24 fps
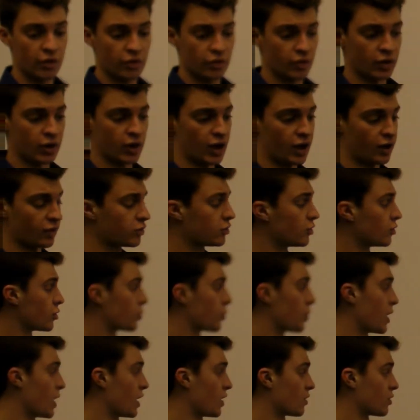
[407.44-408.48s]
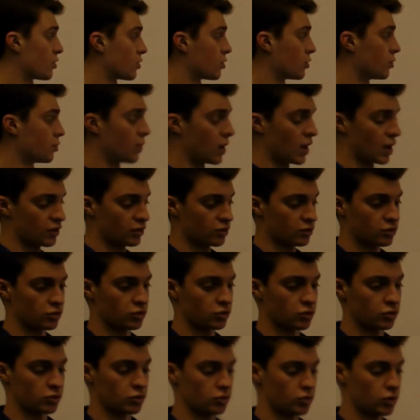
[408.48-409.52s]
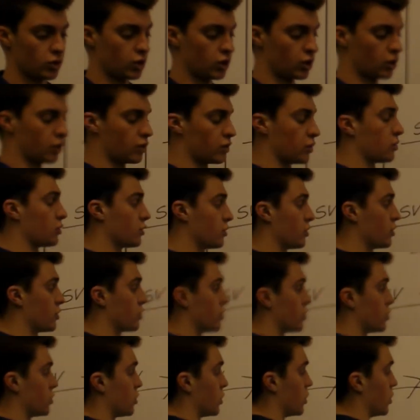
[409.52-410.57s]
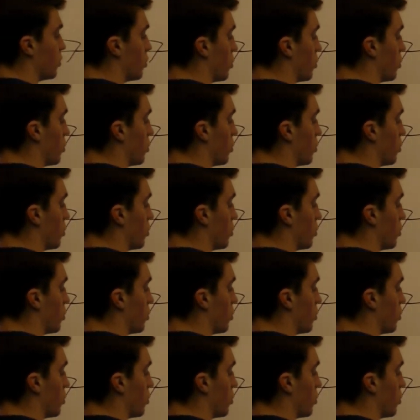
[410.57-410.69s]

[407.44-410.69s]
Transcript: And then after it's passed through the resistor,